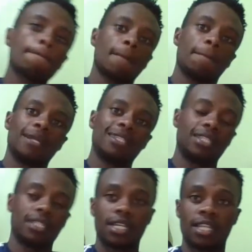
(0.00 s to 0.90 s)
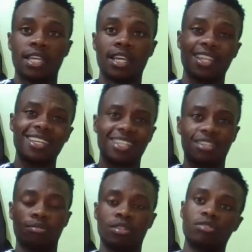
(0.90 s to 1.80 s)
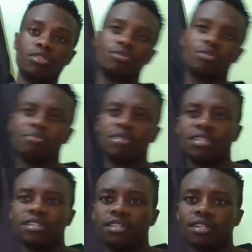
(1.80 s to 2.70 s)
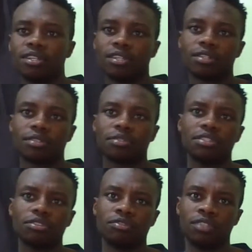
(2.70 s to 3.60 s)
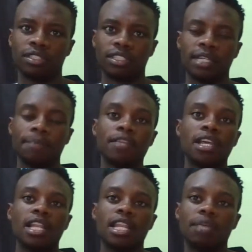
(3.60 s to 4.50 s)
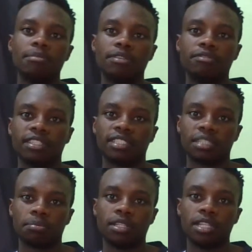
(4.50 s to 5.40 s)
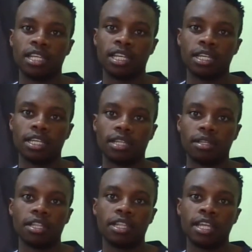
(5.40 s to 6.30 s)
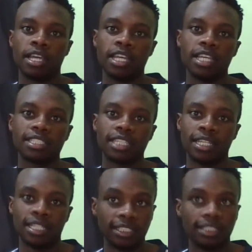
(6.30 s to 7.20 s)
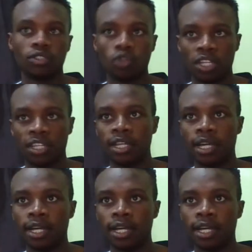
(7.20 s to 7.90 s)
But I think it will be quite obvious. Yeah. Let me first explain the yesterday's trade.